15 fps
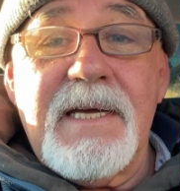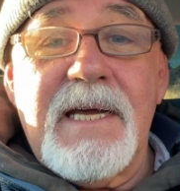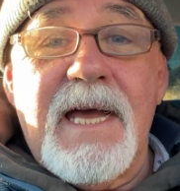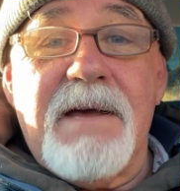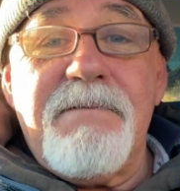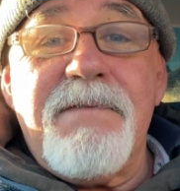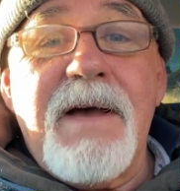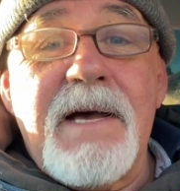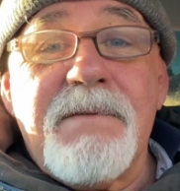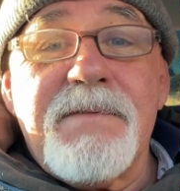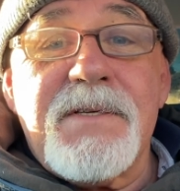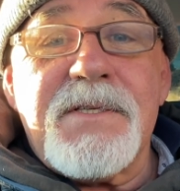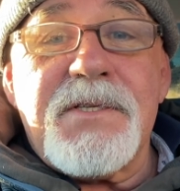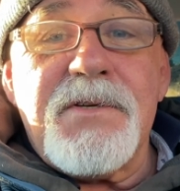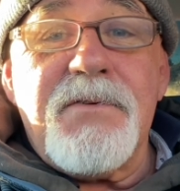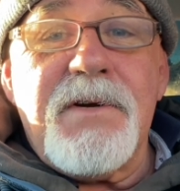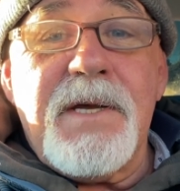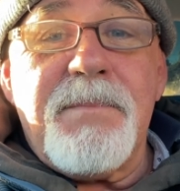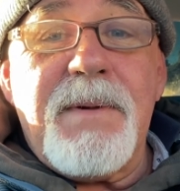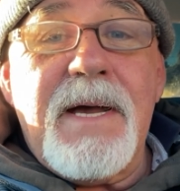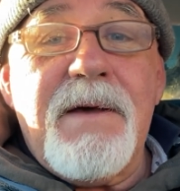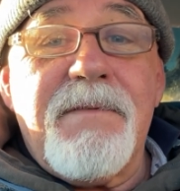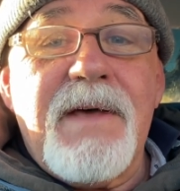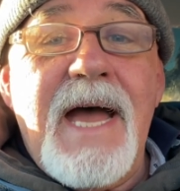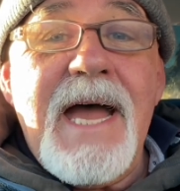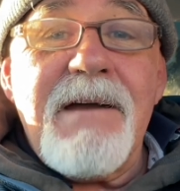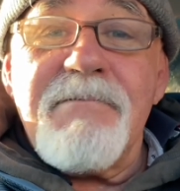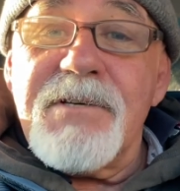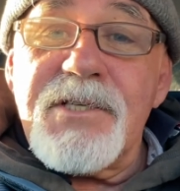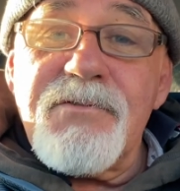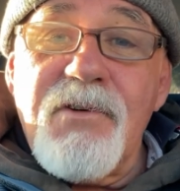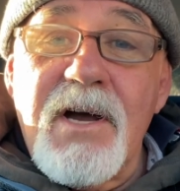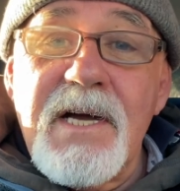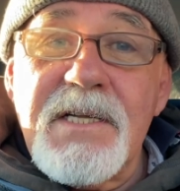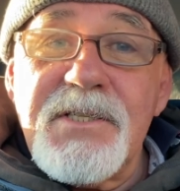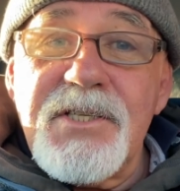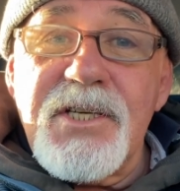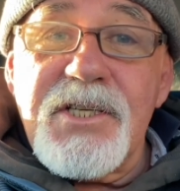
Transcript: and found the story about the Harris Ranch